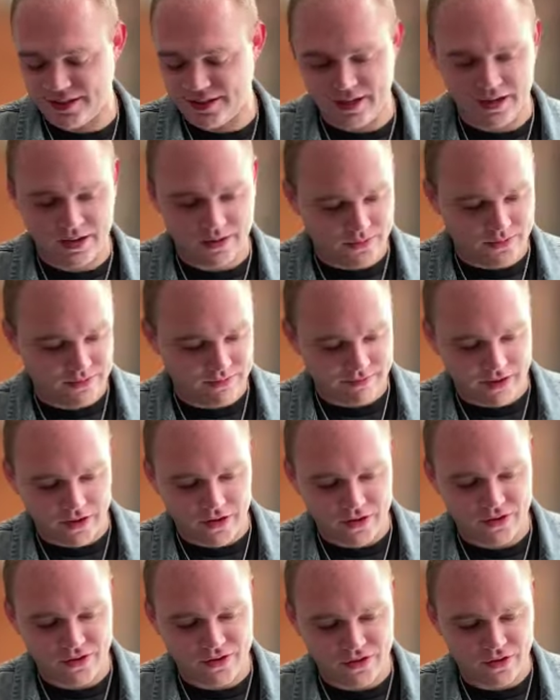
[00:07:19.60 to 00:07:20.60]
you know,
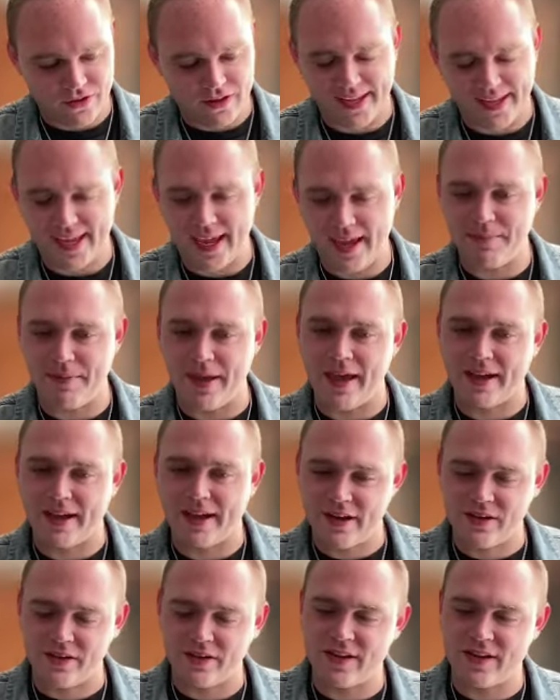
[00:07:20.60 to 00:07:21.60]
rehearsal. I came back,
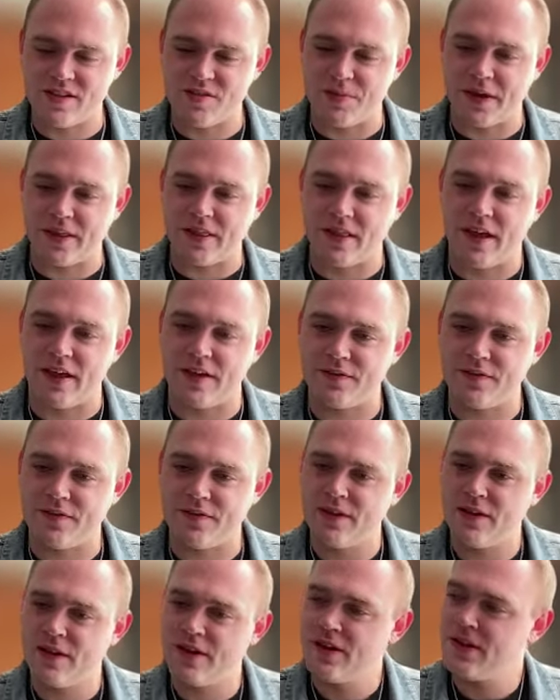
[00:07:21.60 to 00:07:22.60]
I heard It's My Life.